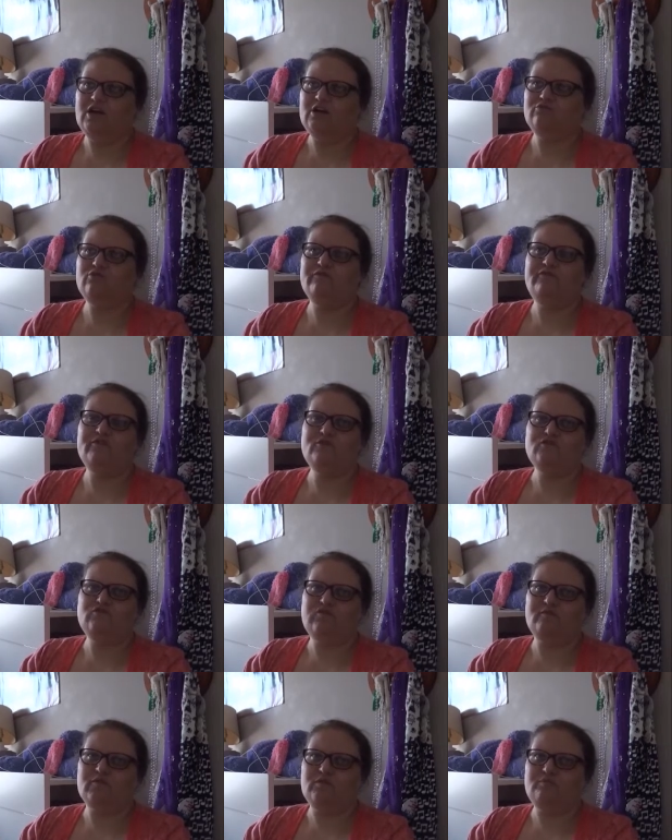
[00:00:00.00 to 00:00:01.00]
reviews
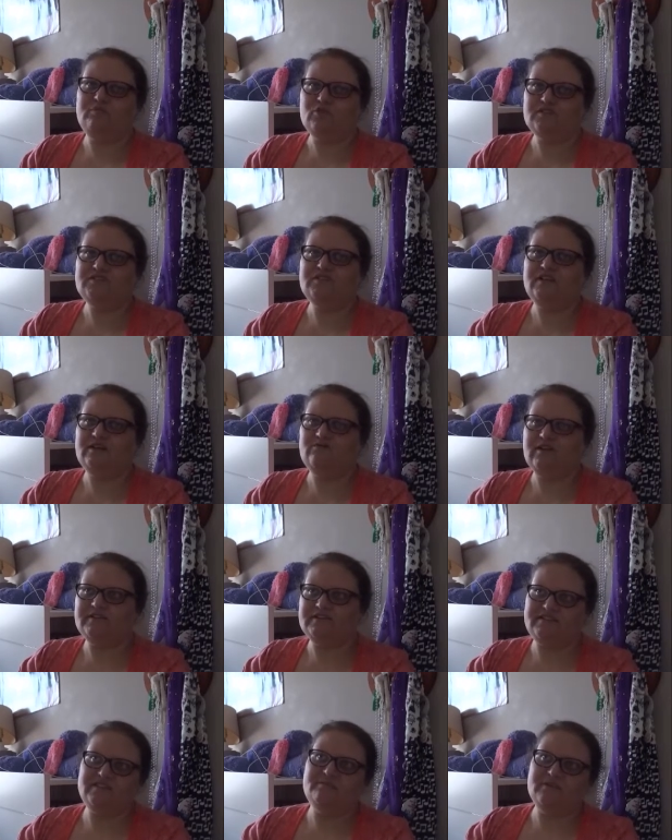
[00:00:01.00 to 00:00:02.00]
from the books that I
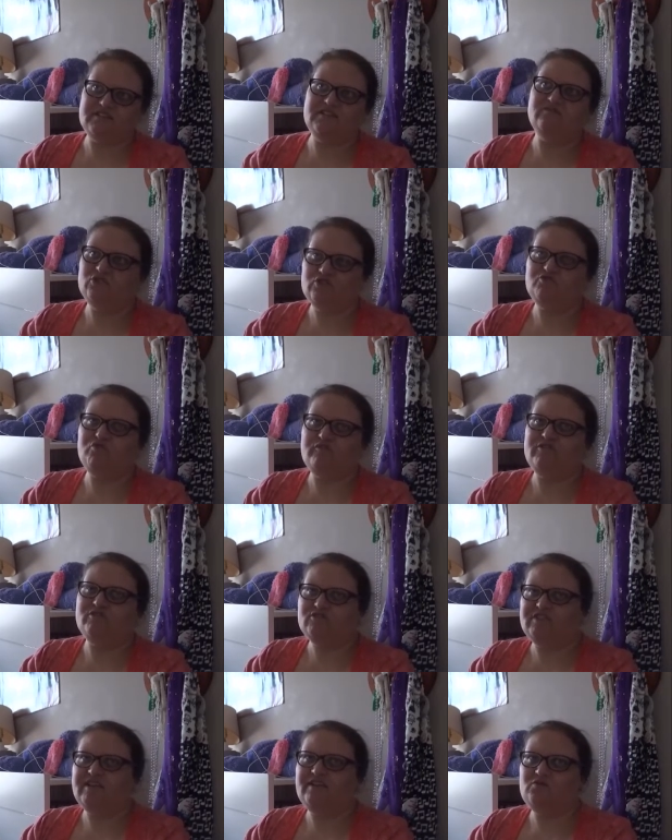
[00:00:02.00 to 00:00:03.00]
read, snippets of those
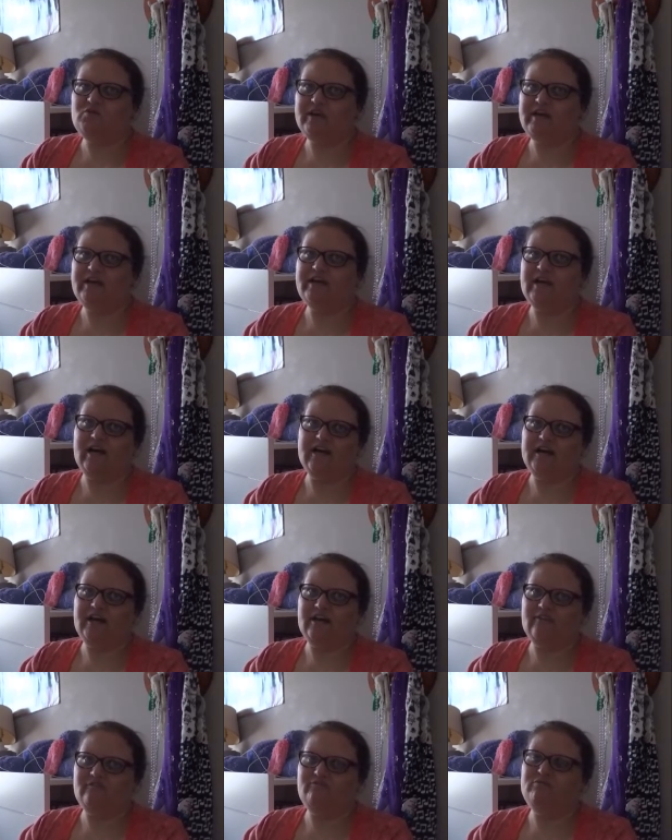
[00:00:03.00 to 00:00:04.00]
reviews anyway. I
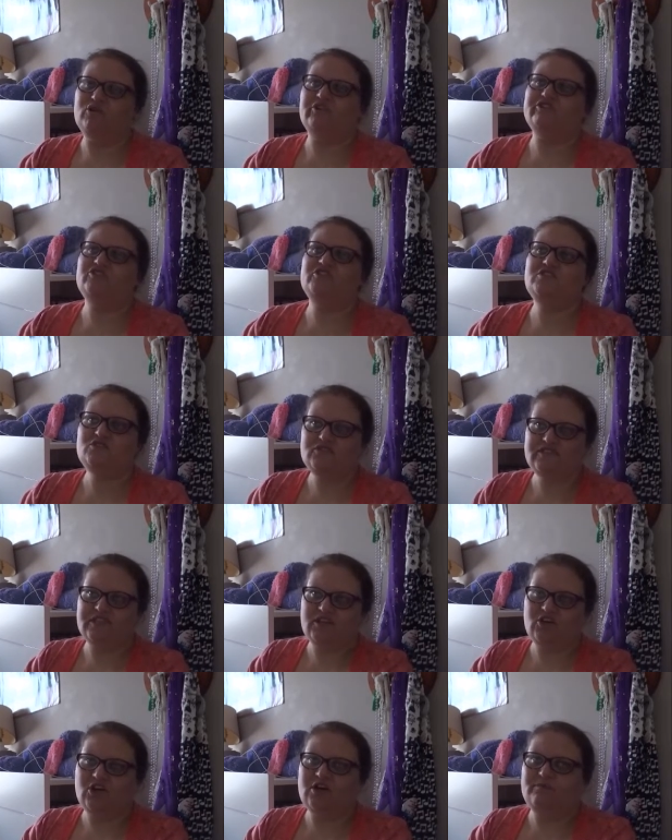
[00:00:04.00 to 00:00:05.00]
have bookish news
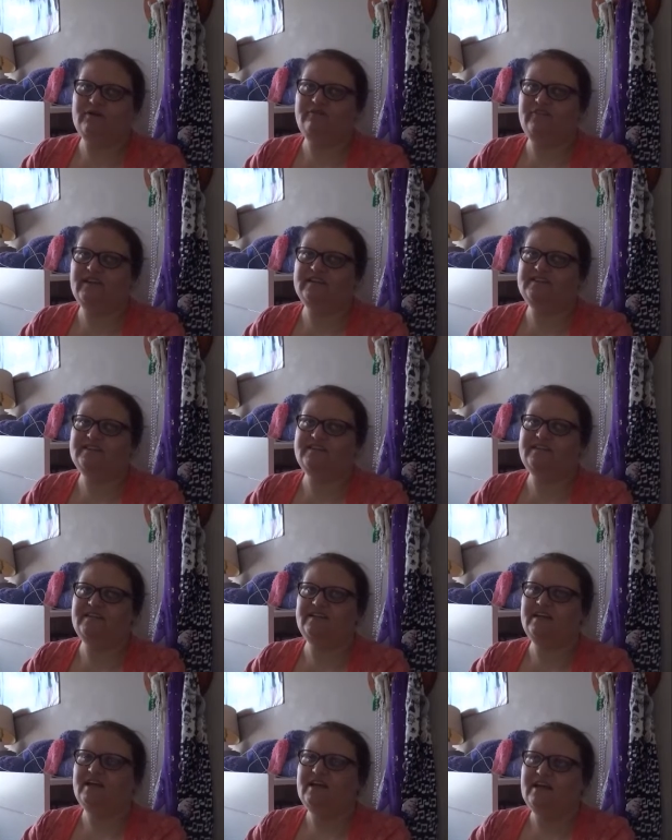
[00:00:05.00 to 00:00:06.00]
that caught my
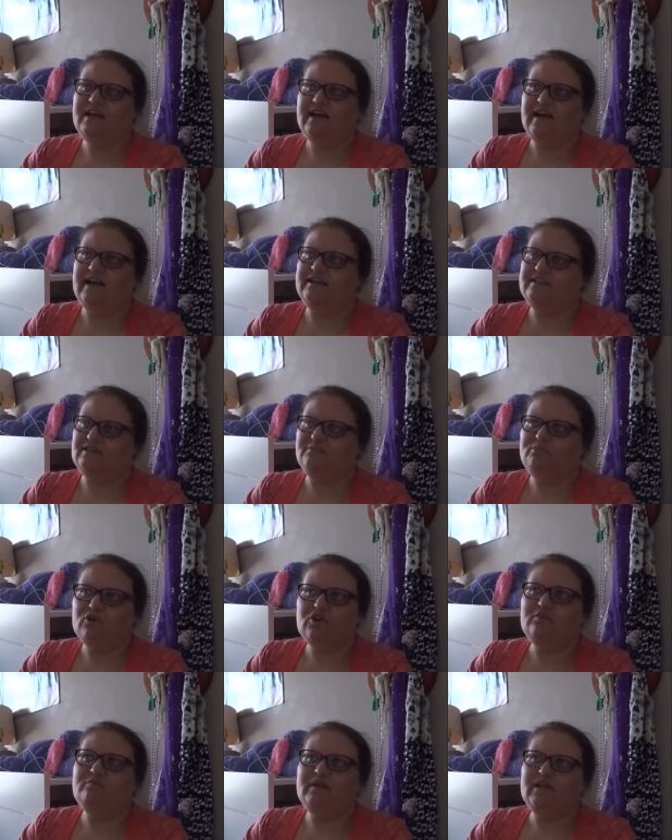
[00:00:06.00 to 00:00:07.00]
fancy and a
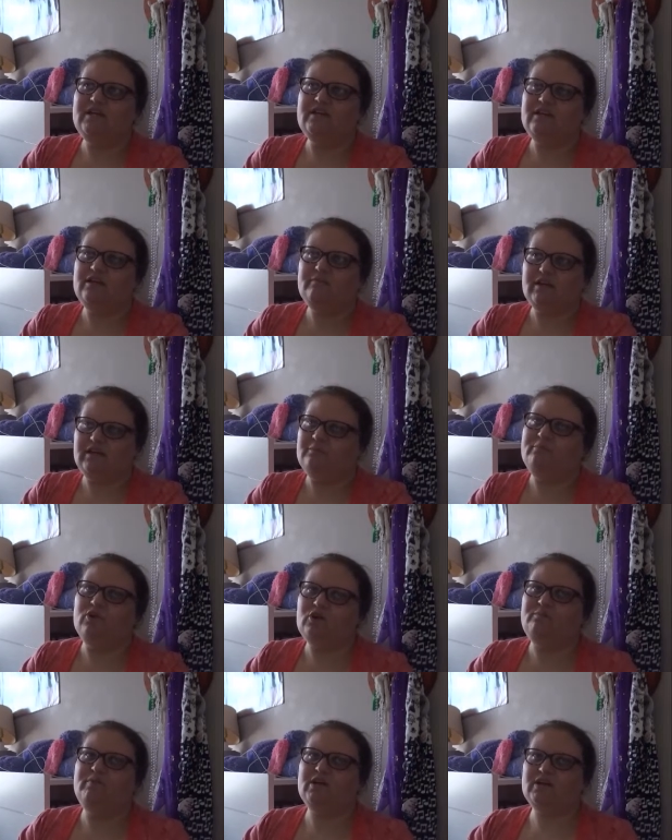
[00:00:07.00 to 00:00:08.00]
book meme and a
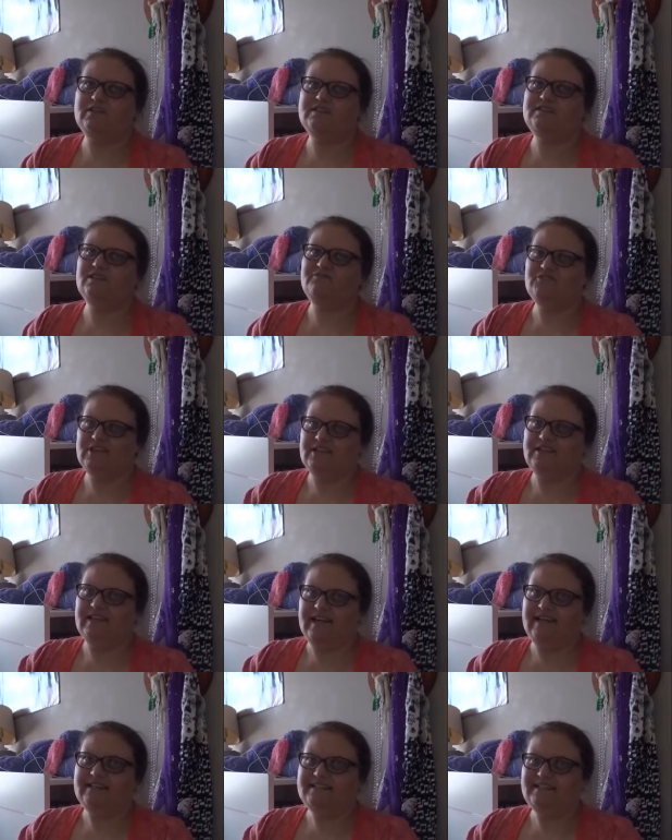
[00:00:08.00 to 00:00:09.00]
book pick, stuff like
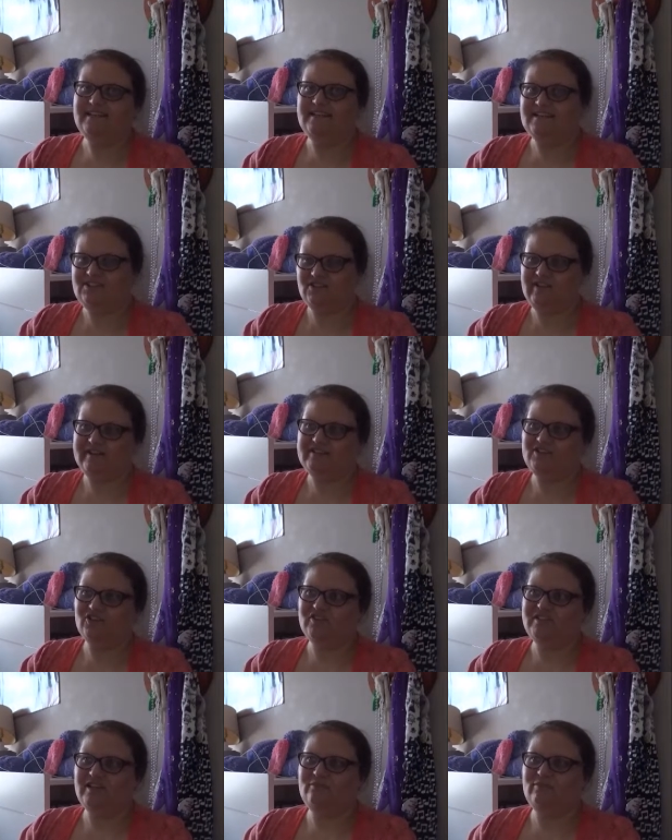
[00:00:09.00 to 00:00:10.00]
that. So that's
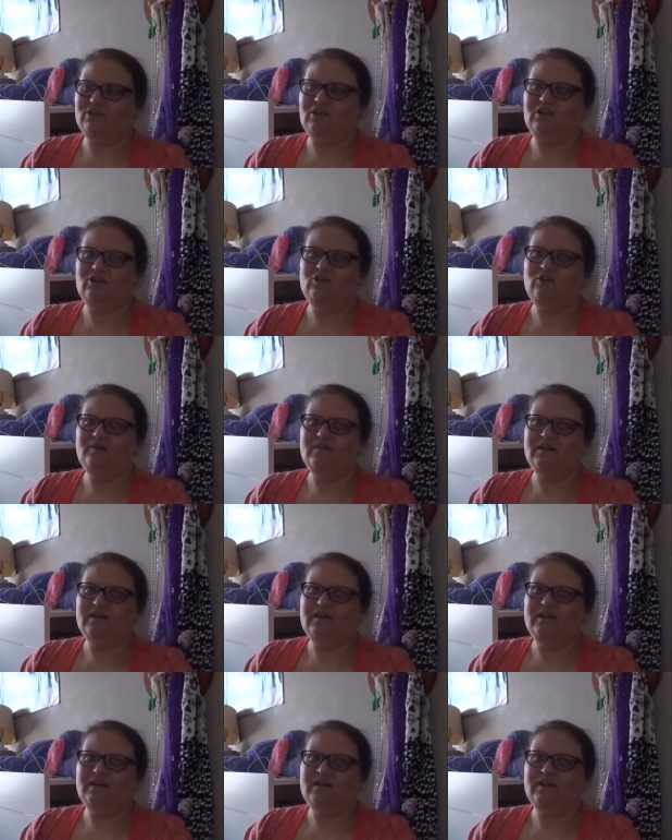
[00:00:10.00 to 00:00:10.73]
all down below.